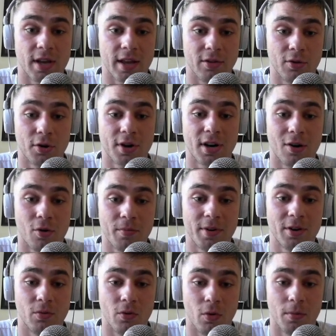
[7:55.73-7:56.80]
And look how many
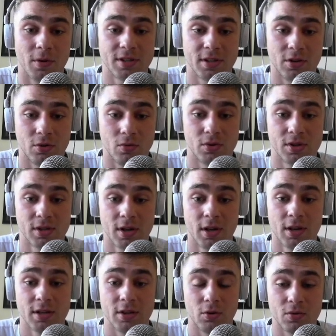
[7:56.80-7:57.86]
robots it
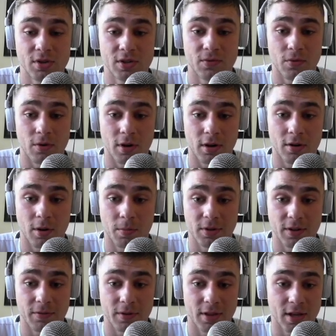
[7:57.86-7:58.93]
uses for a couple
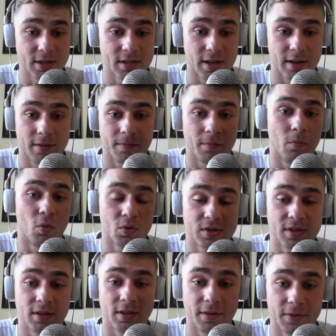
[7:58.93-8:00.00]
different things, like
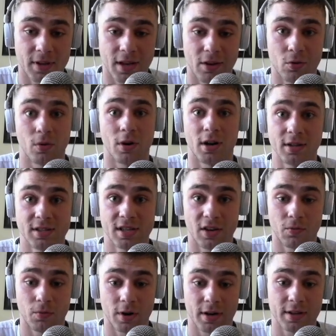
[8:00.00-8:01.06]
mostly lifting and doing
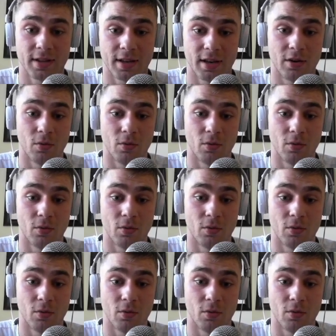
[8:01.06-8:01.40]
unsafe work that they